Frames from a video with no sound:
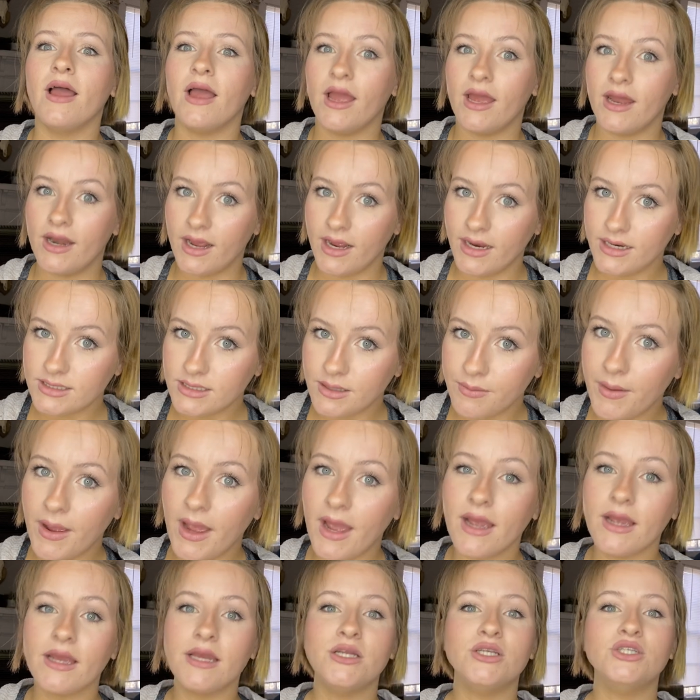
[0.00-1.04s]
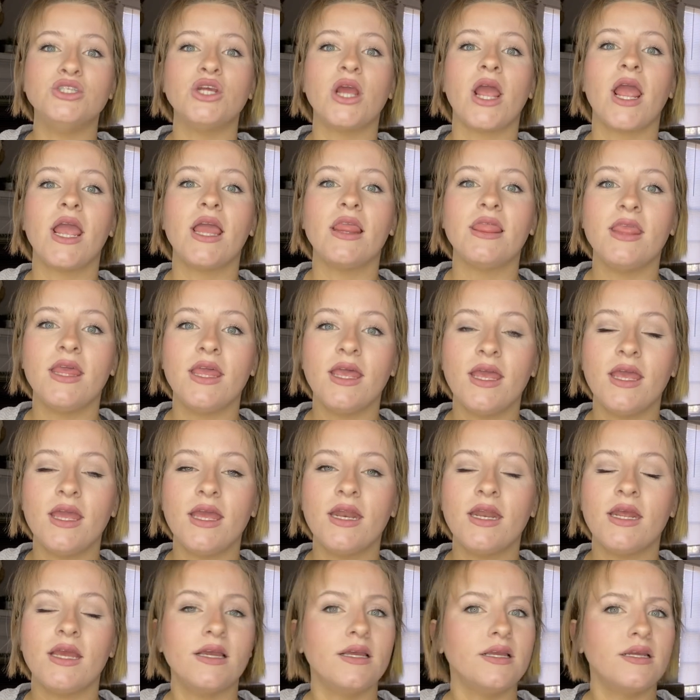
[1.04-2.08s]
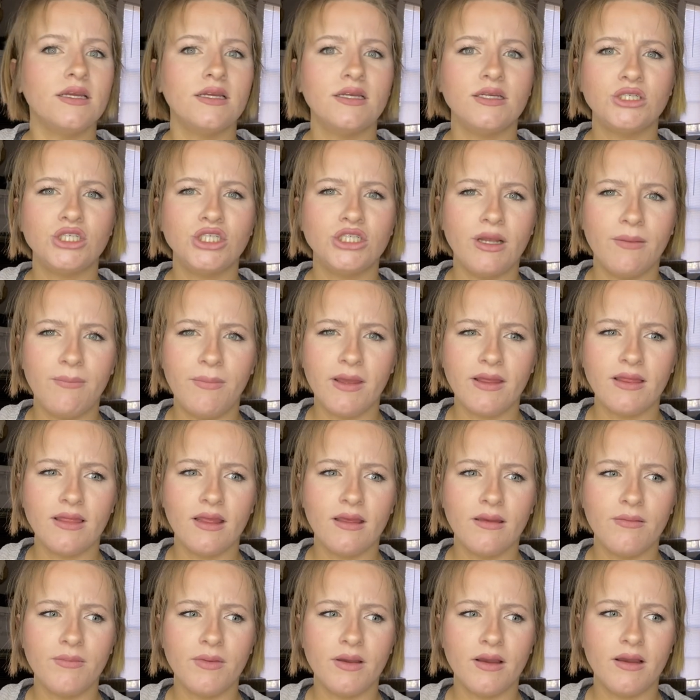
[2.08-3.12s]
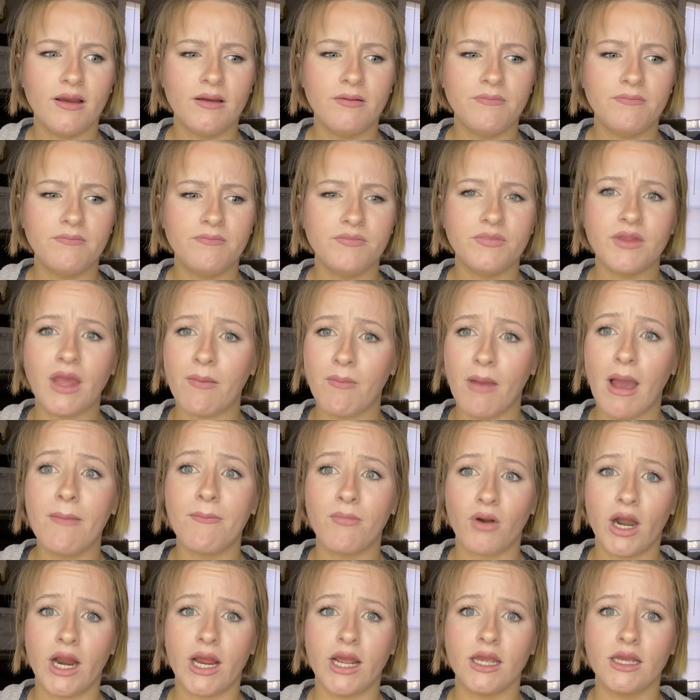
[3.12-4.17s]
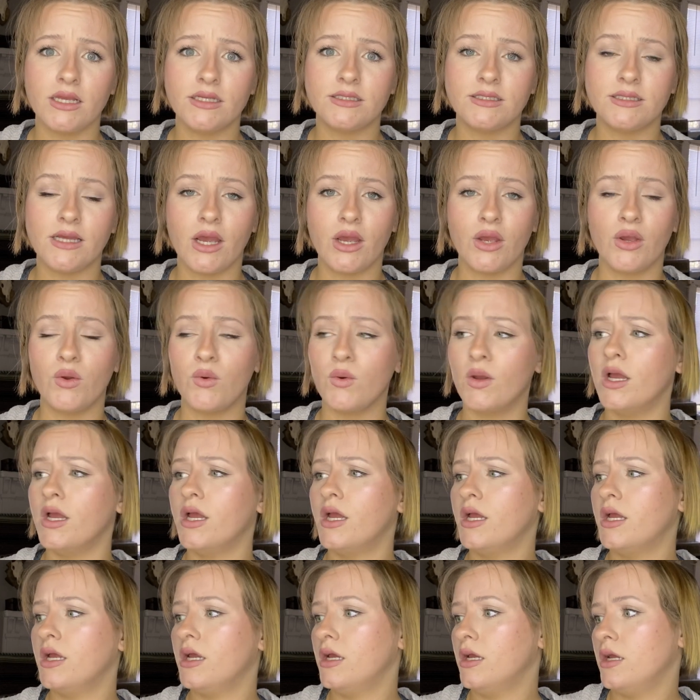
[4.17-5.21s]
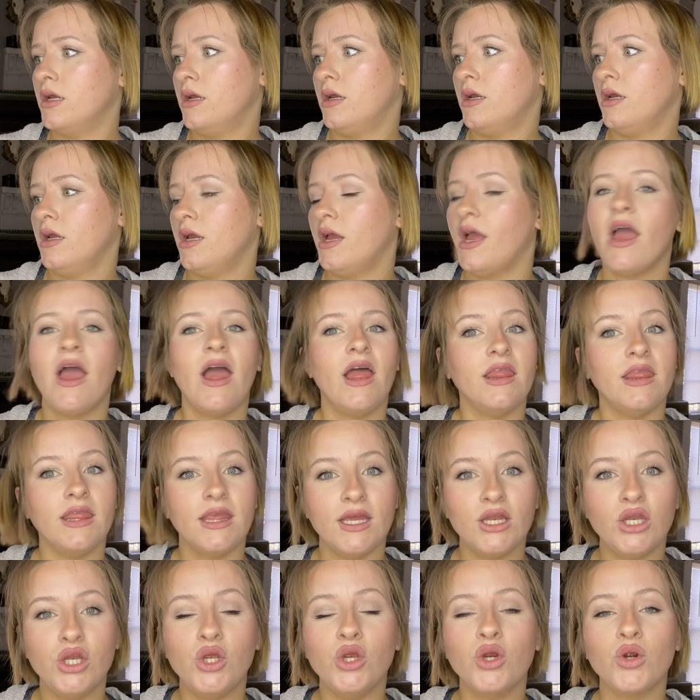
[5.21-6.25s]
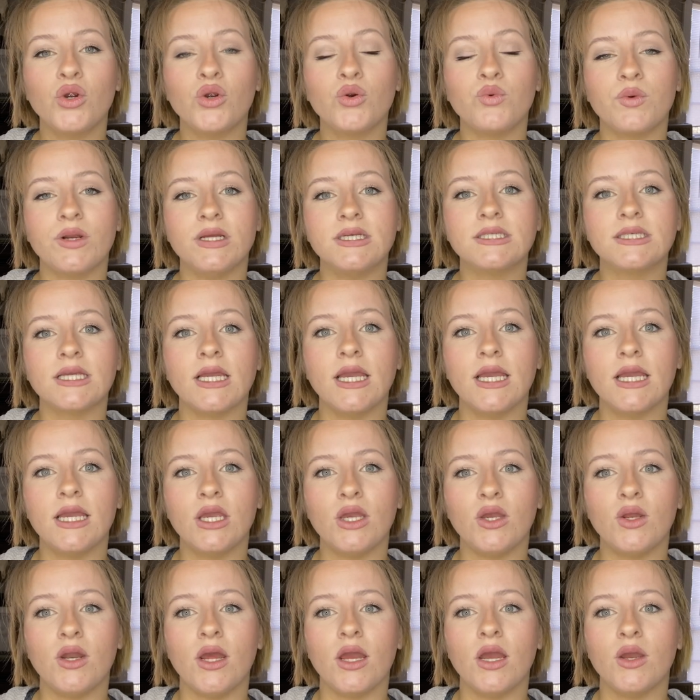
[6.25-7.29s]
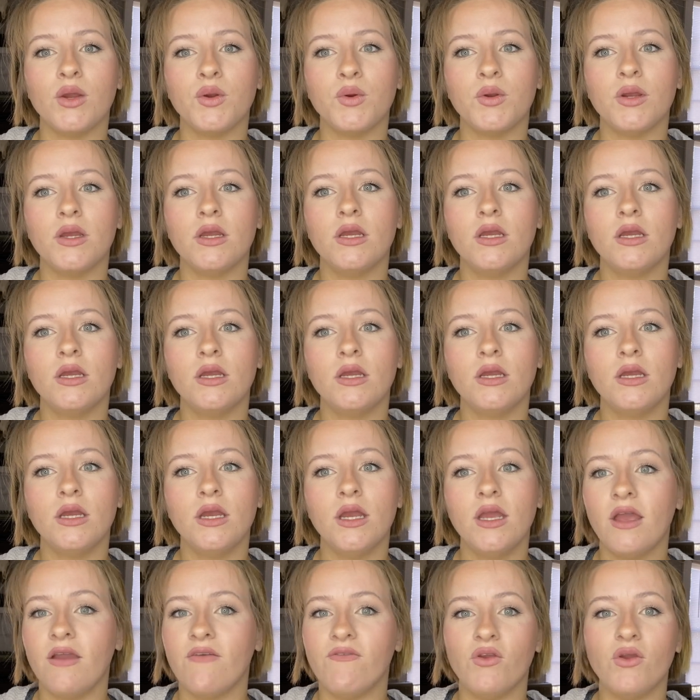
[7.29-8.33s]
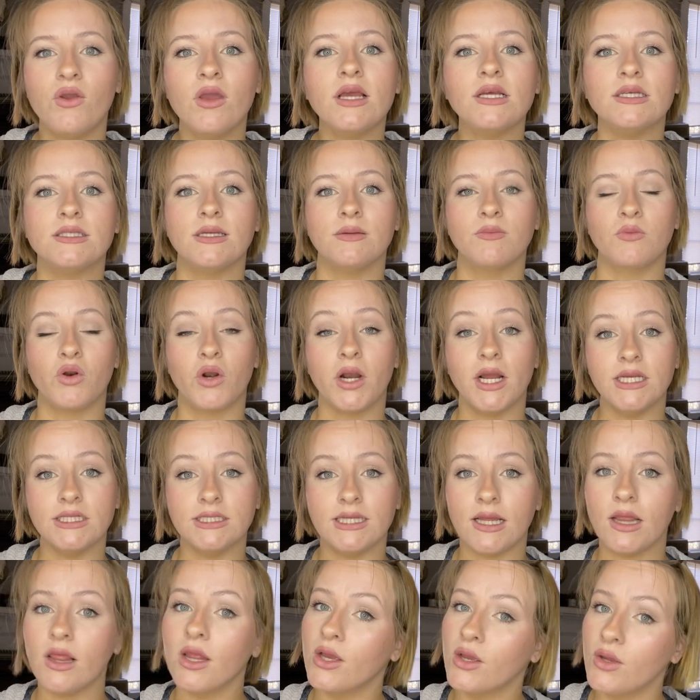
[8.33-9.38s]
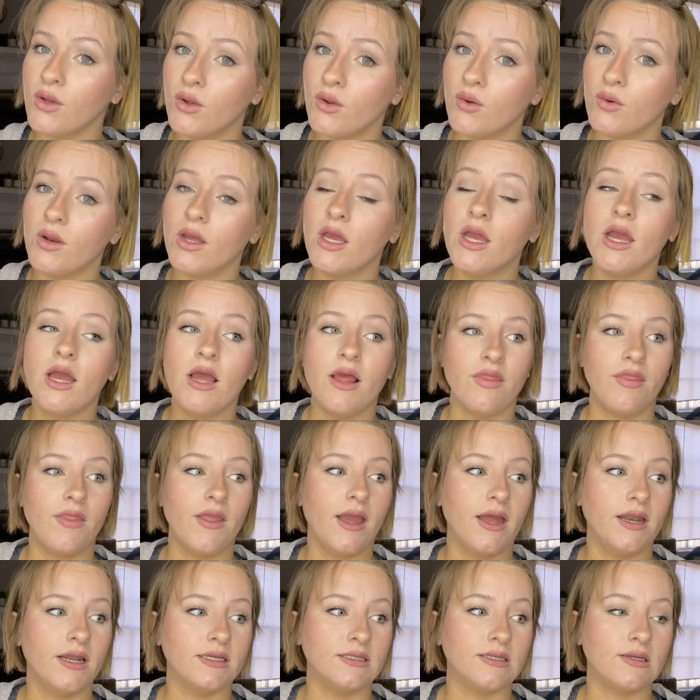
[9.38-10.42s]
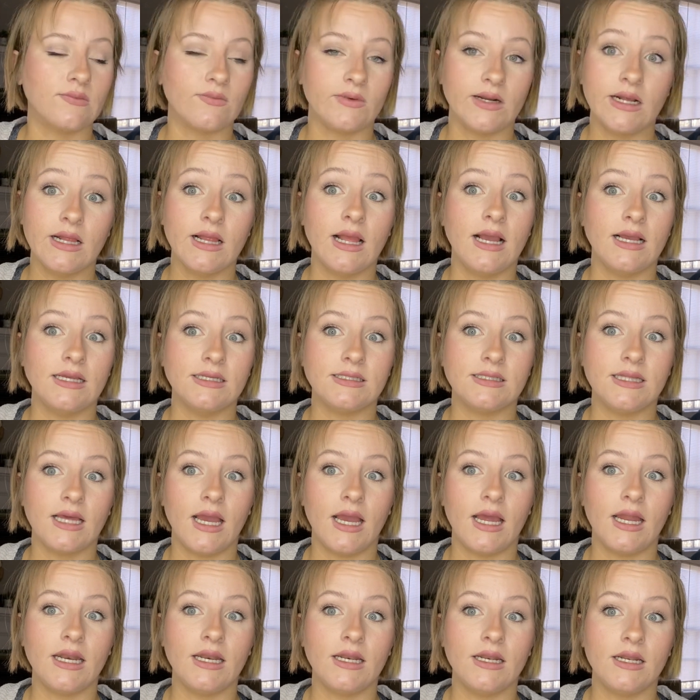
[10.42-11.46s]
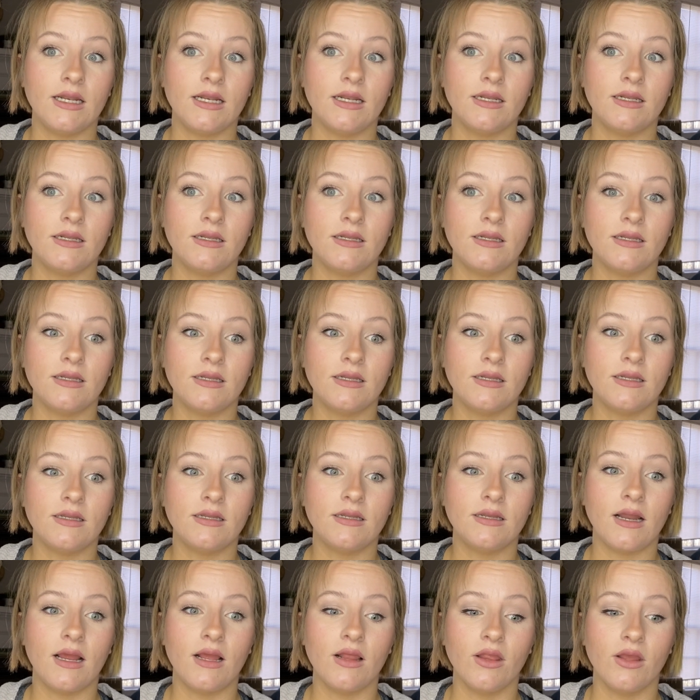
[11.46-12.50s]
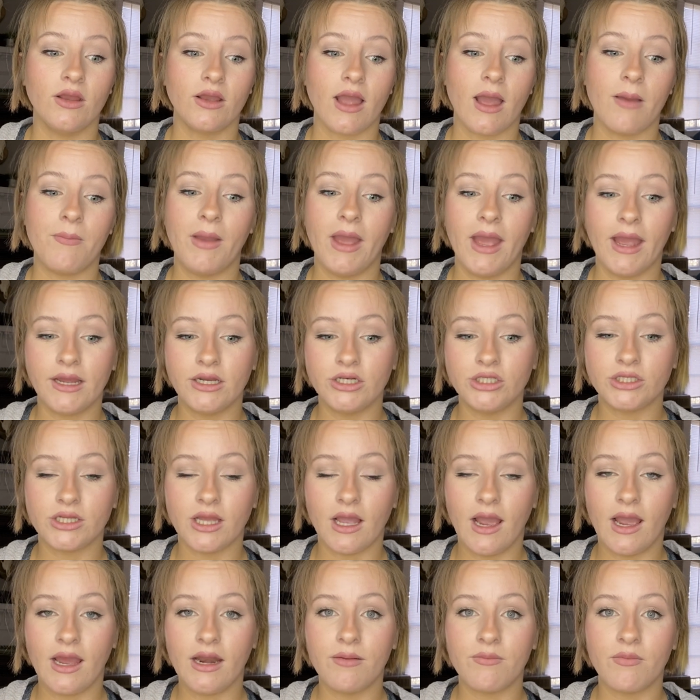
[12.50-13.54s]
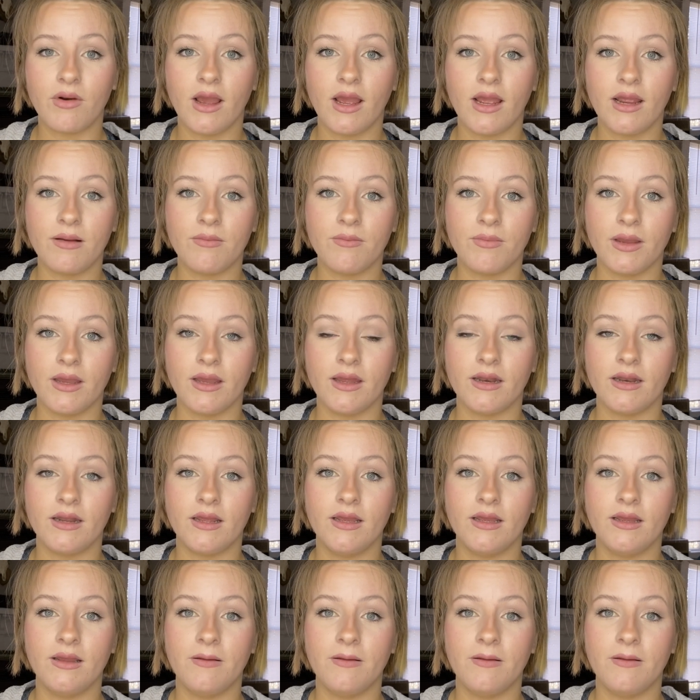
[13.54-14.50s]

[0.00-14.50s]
a headache to package, and then shipping them, they might break. So, and then you're risking, you know, if you get some crazy loon that doesn't realize that, look, I packaged the item right, but